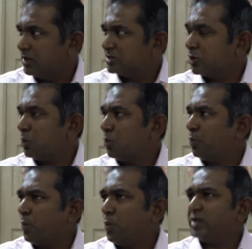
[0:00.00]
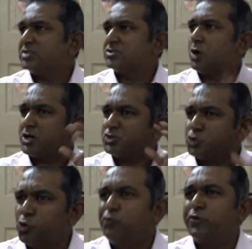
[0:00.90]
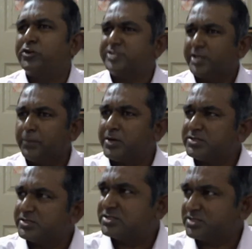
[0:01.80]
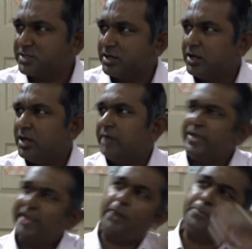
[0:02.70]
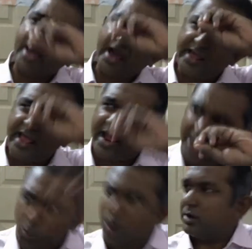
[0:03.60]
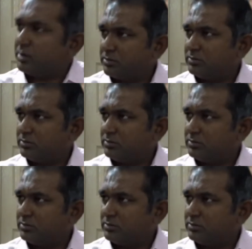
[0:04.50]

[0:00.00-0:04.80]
So what is God's rule for single persons? They can marry anyone.